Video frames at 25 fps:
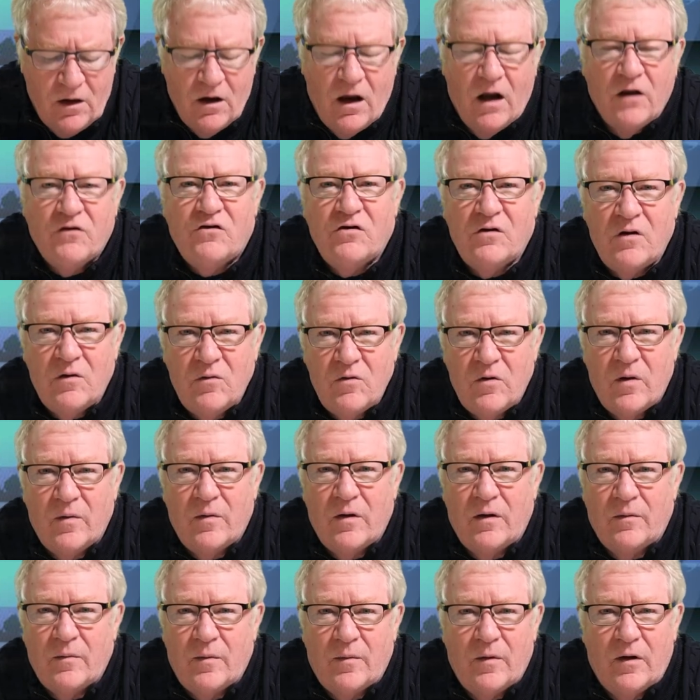And do you know
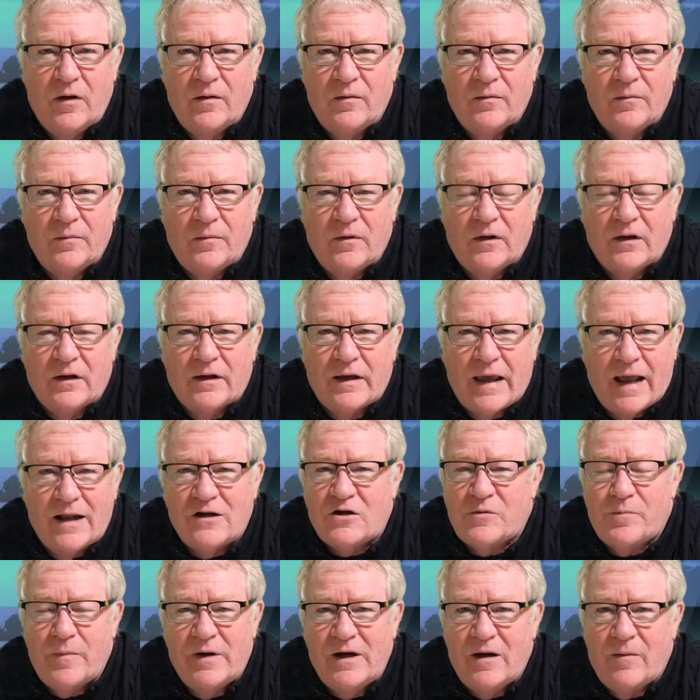what
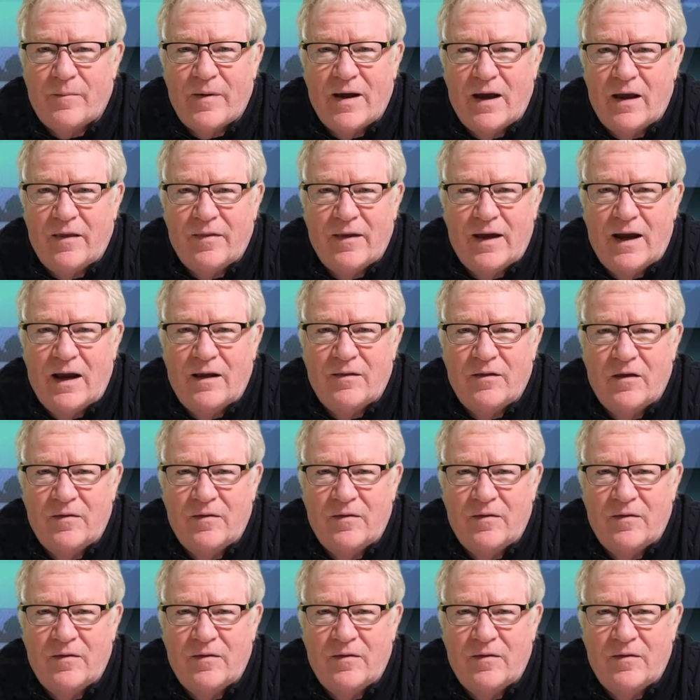gets me about that?